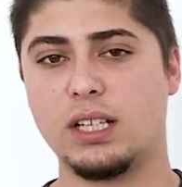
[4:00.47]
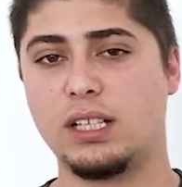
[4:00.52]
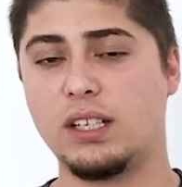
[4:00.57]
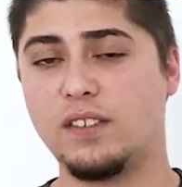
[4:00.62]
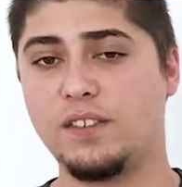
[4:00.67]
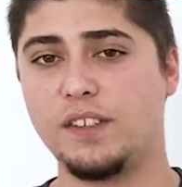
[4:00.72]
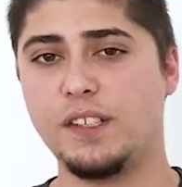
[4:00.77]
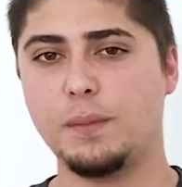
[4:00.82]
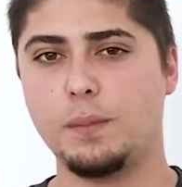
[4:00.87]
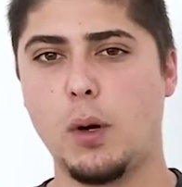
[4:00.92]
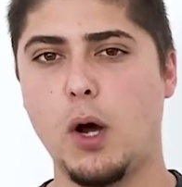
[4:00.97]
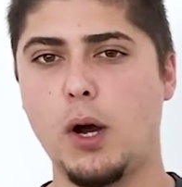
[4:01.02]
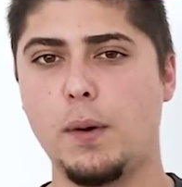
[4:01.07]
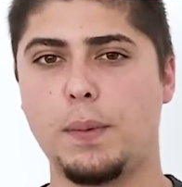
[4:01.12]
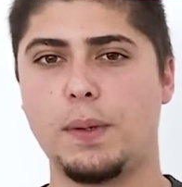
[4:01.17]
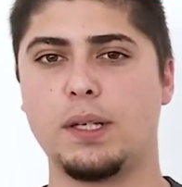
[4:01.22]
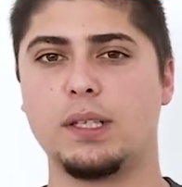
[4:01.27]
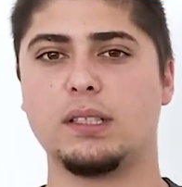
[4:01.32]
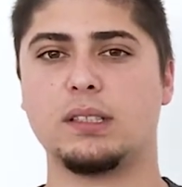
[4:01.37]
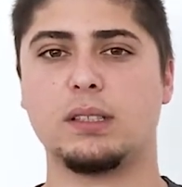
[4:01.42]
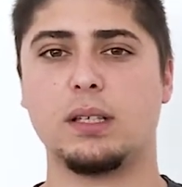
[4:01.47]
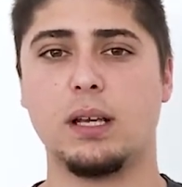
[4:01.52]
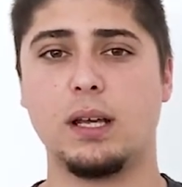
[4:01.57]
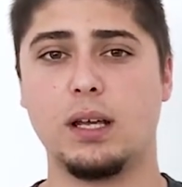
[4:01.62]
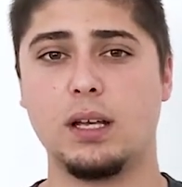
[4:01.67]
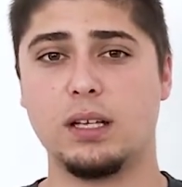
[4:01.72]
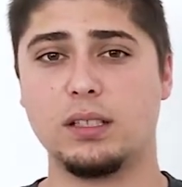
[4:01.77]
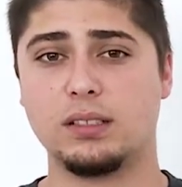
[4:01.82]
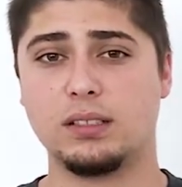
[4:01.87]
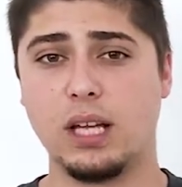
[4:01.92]
a different purpose.
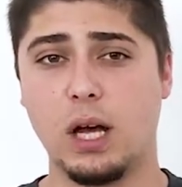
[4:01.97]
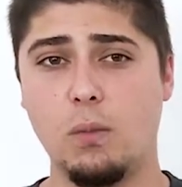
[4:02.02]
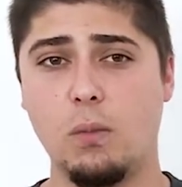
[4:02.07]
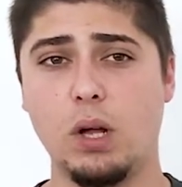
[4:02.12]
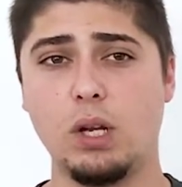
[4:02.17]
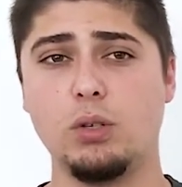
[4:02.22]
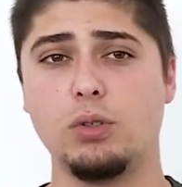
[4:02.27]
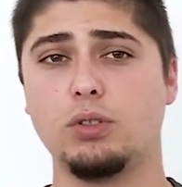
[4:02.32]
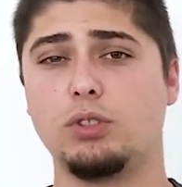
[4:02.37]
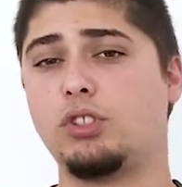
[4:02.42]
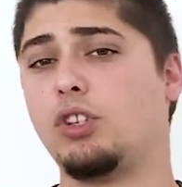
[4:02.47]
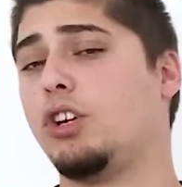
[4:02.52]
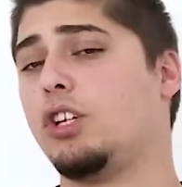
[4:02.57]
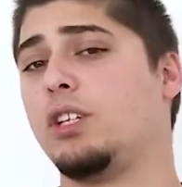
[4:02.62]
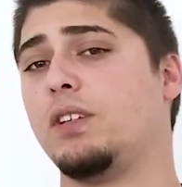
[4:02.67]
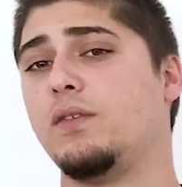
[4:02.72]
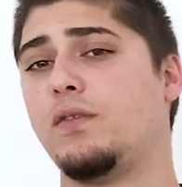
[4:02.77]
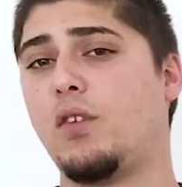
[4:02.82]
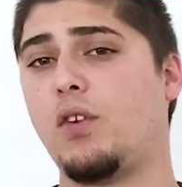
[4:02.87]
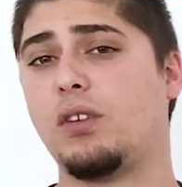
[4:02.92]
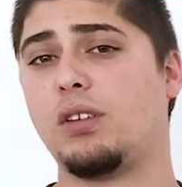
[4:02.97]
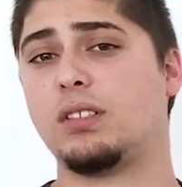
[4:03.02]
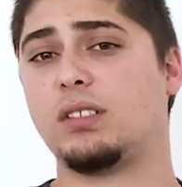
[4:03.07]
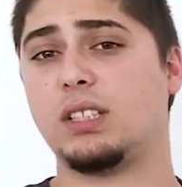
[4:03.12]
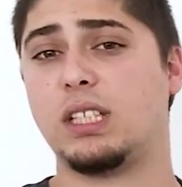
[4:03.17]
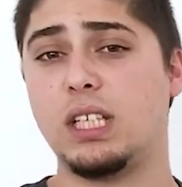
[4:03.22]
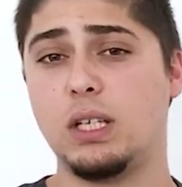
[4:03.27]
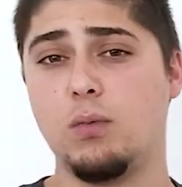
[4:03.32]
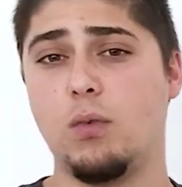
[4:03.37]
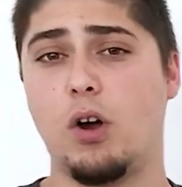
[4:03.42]
Someone who's searching for this
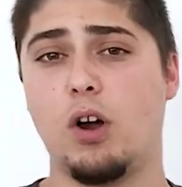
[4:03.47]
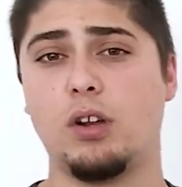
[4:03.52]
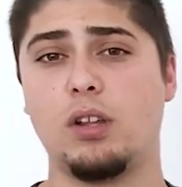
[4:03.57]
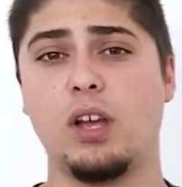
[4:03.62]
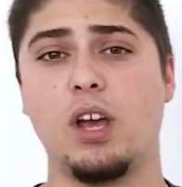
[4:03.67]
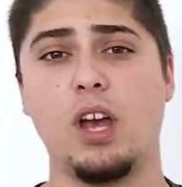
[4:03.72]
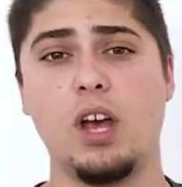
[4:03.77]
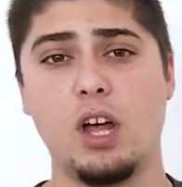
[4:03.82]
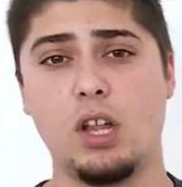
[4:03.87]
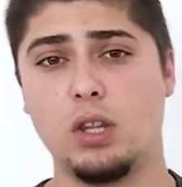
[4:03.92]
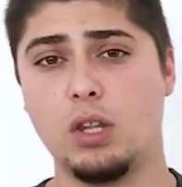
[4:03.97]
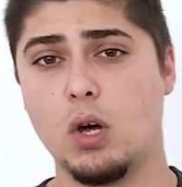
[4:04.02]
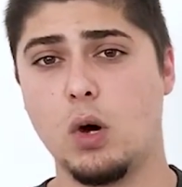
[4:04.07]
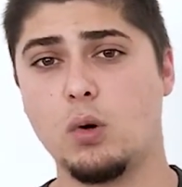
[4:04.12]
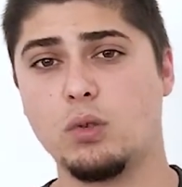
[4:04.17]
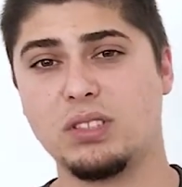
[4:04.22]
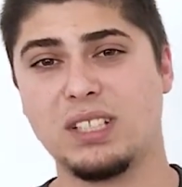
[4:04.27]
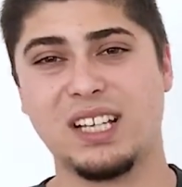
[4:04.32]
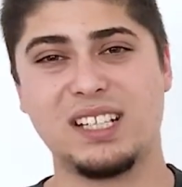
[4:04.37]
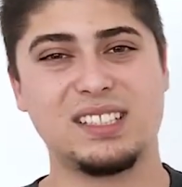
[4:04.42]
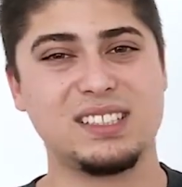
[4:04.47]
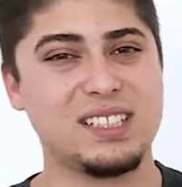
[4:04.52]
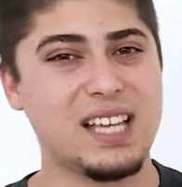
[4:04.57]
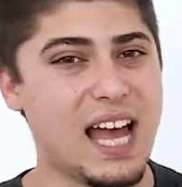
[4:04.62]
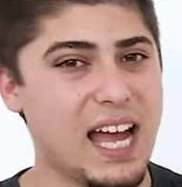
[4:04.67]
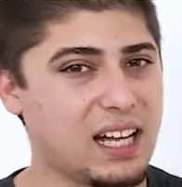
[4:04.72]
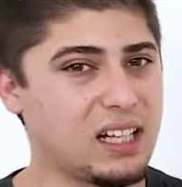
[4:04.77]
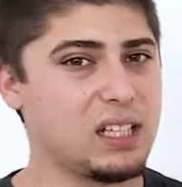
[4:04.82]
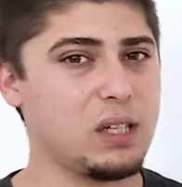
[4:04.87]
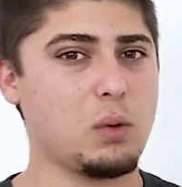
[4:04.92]
keyword knows
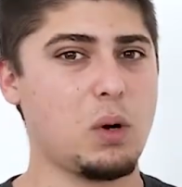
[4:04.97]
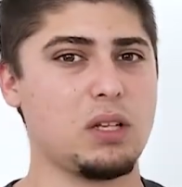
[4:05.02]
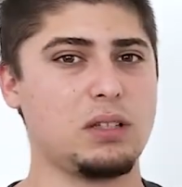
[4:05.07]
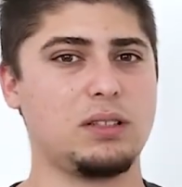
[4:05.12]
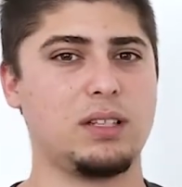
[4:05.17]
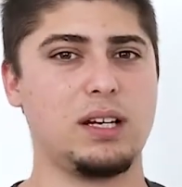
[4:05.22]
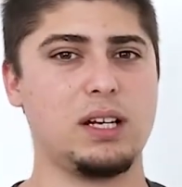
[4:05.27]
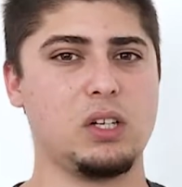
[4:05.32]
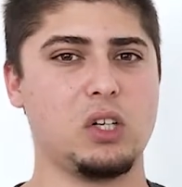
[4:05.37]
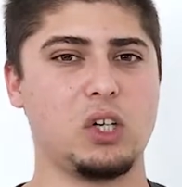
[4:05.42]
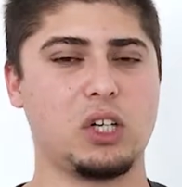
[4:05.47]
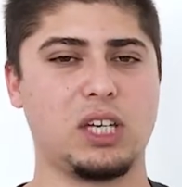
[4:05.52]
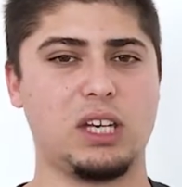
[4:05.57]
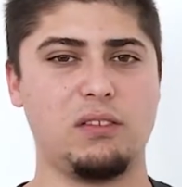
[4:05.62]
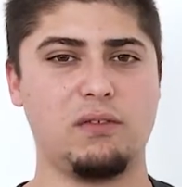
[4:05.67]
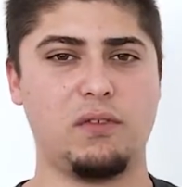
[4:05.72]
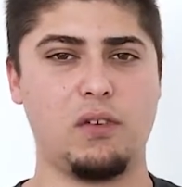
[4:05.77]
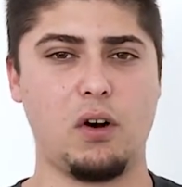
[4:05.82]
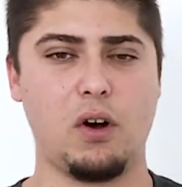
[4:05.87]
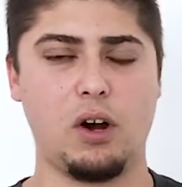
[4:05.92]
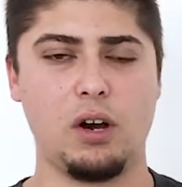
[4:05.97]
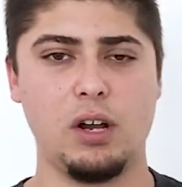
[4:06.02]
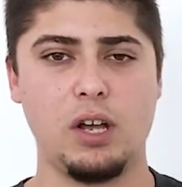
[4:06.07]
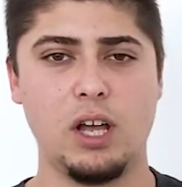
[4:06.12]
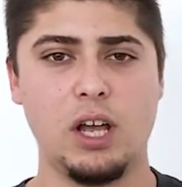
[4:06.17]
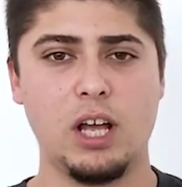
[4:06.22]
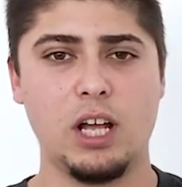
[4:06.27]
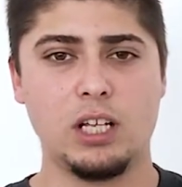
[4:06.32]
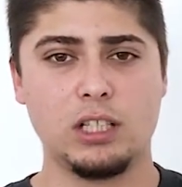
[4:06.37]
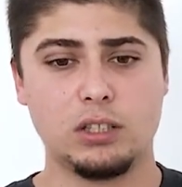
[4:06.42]
exactly what they're looking for.
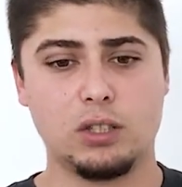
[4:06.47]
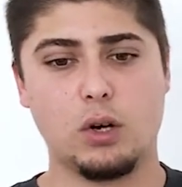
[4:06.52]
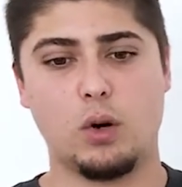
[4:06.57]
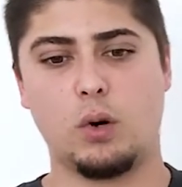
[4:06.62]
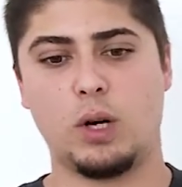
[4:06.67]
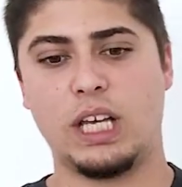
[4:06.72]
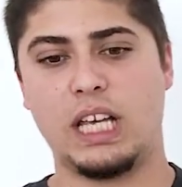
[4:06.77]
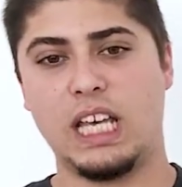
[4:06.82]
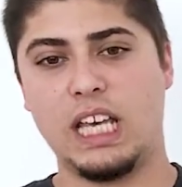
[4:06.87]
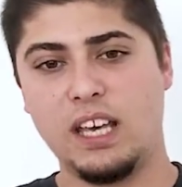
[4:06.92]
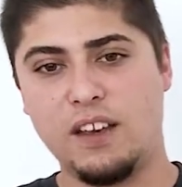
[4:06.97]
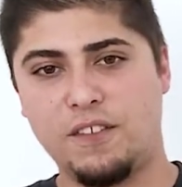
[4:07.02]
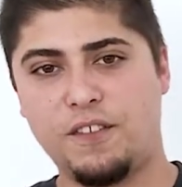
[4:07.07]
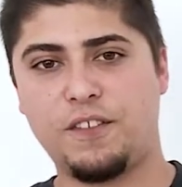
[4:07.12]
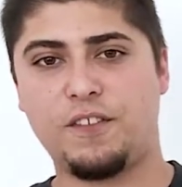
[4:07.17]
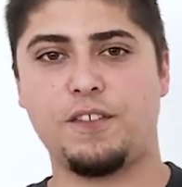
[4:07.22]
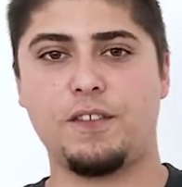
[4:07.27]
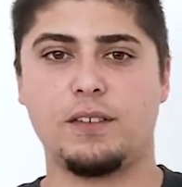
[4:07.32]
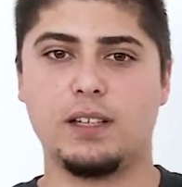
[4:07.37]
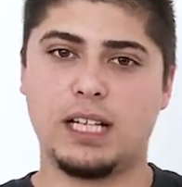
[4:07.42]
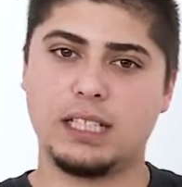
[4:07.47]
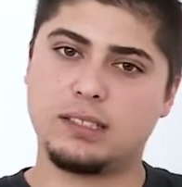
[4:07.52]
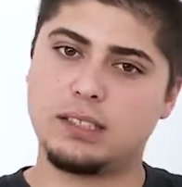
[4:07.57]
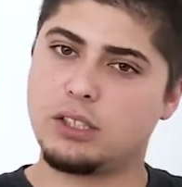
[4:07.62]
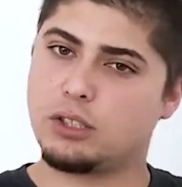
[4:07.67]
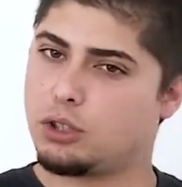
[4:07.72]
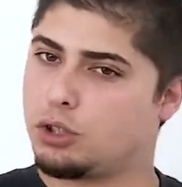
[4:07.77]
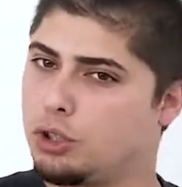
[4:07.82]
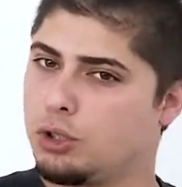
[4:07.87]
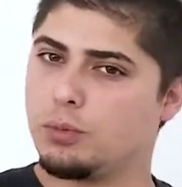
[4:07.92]
So if, let's
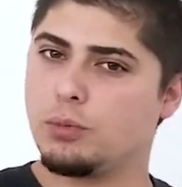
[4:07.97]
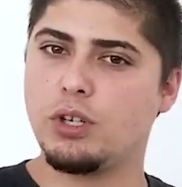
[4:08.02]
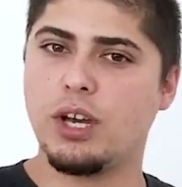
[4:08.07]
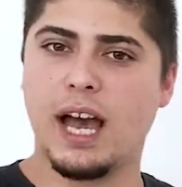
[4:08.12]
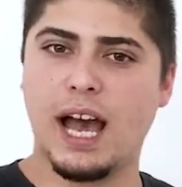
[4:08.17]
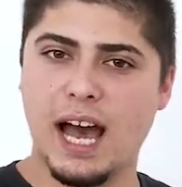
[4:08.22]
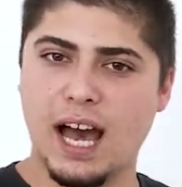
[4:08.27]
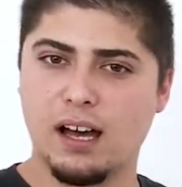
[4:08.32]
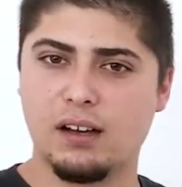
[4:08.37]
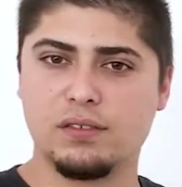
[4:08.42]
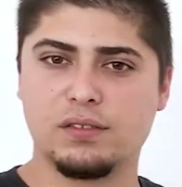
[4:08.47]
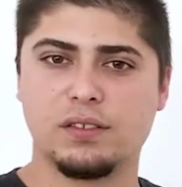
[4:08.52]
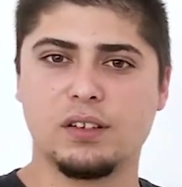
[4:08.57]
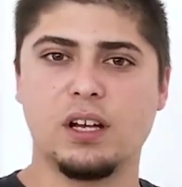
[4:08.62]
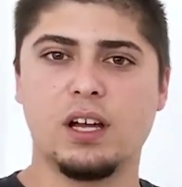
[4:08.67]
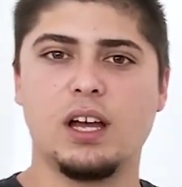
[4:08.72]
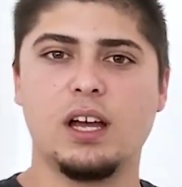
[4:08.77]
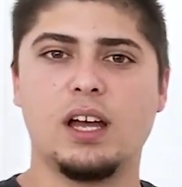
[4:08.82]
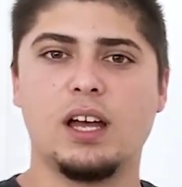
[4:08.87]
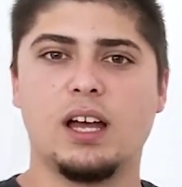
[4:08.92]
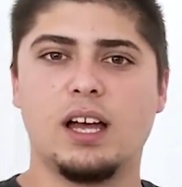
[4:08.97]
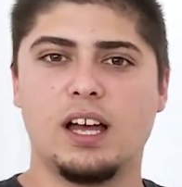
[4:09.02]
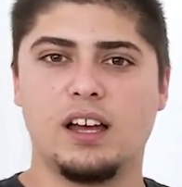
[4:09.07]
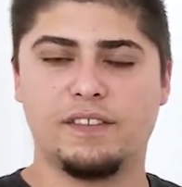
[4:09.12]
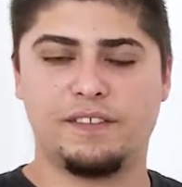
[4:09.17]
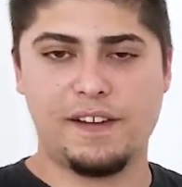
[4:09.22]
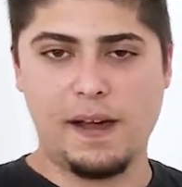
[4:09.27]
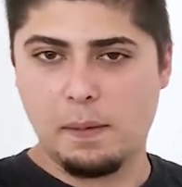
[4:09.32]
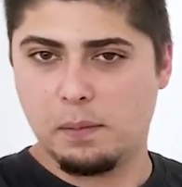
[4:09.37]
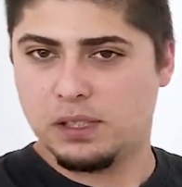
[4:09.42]
assume you have
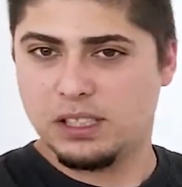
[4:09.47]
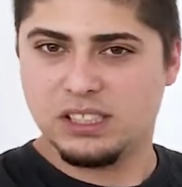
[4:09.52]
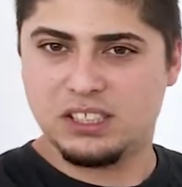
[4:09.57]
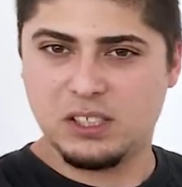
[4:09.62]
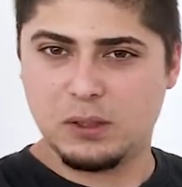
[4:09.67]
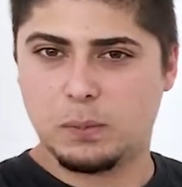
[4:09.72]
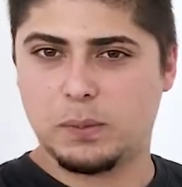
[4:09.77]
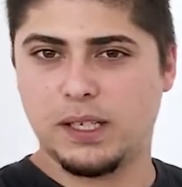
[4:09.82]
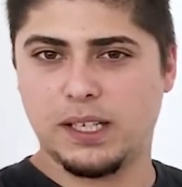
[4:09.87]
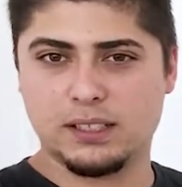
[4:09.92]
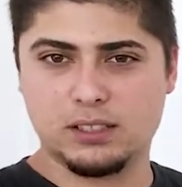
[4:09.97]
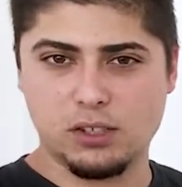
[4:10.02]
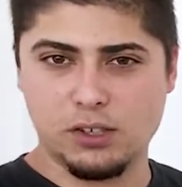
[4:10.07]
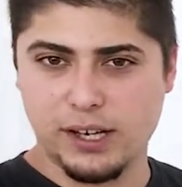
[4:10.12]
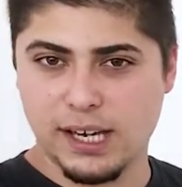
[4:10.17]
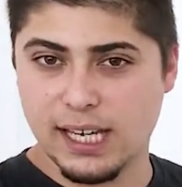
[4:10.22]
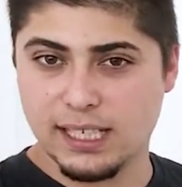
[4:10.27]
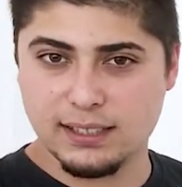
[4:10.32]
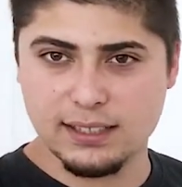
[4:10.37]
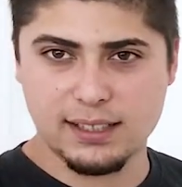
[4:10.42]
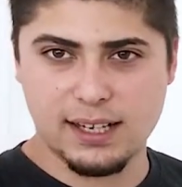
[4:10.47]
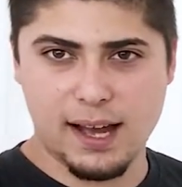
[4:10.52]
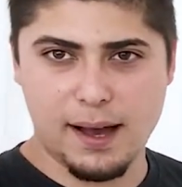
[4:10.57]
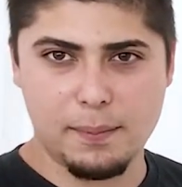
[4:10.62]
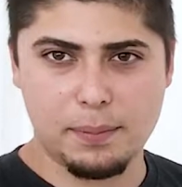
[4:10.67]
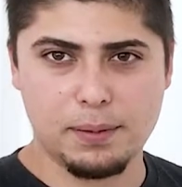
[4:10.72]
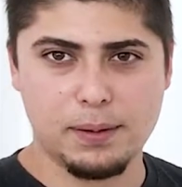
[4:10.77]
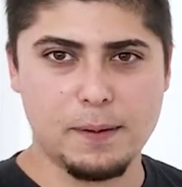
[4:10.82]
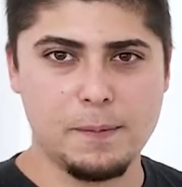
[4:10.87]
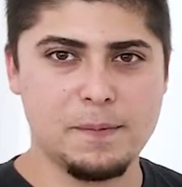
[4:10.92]
a family GPS locator
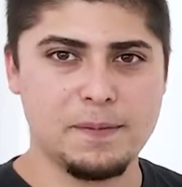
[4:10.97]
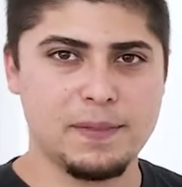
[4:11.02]
app,